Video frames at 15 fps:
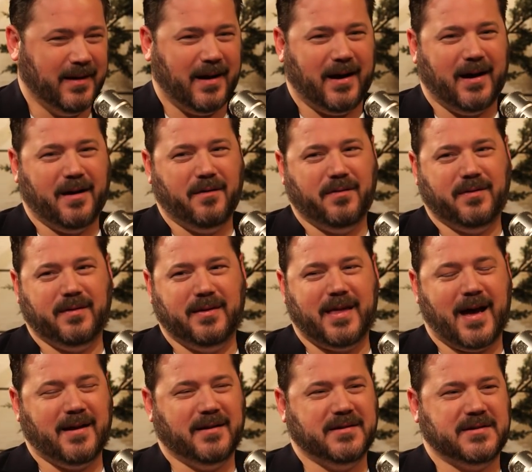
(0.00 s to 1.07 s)

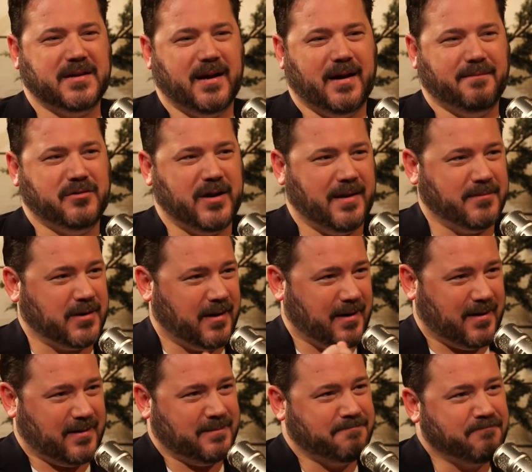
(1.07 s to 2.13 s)
that is James
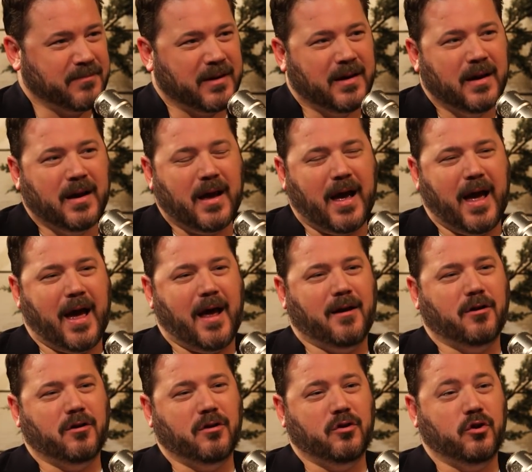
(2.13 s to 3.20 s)
Hong,
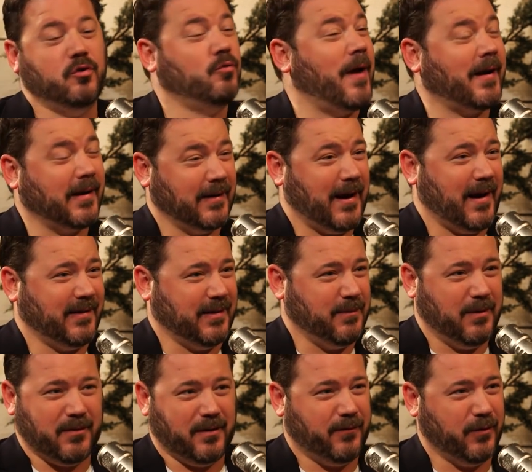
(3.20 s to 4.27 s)
and you recognize him
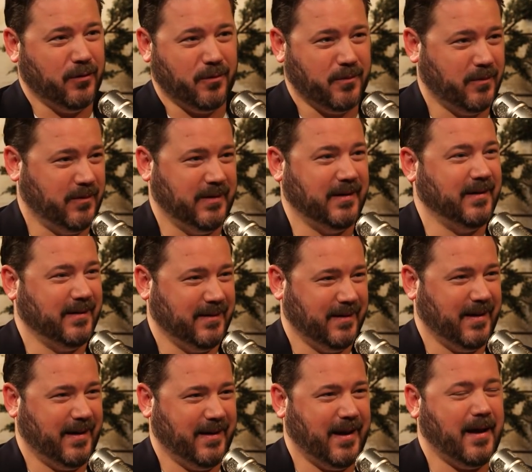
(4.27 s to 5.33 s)
even if you didn't
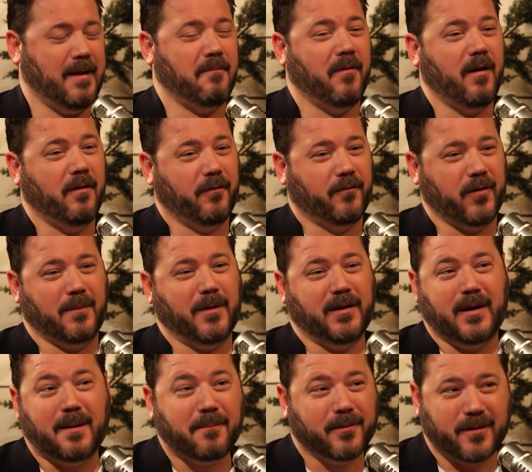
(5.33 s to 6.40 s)
yet from a
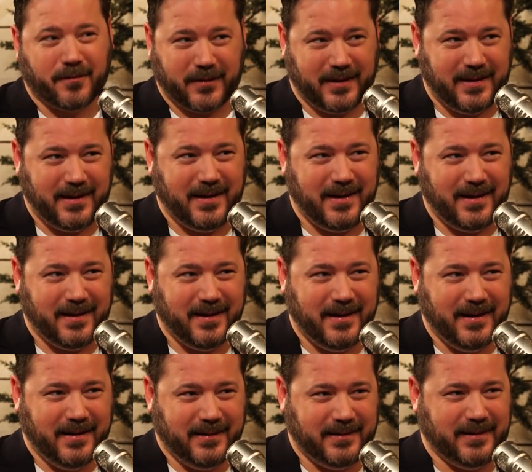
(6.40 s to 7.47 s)
number of key
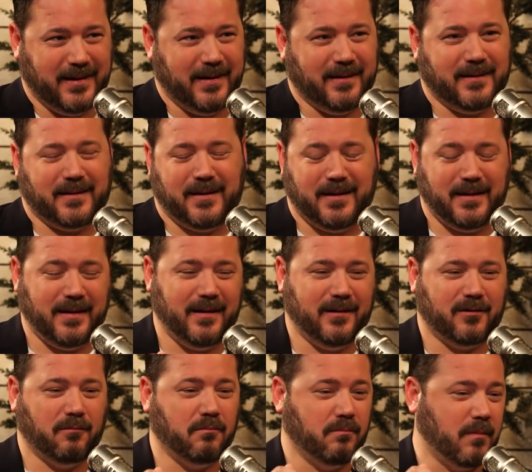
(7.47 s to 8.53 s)
scenes. He
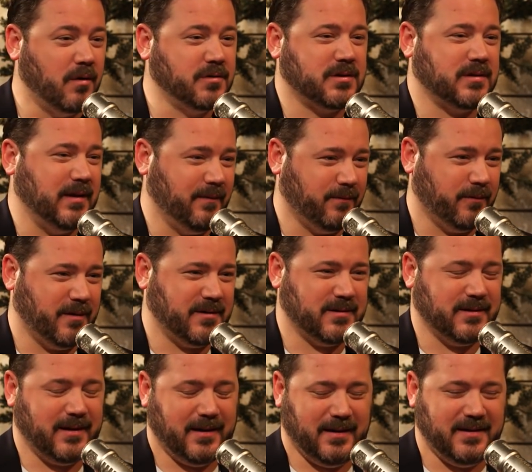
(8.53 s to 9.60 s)
is most influentially, he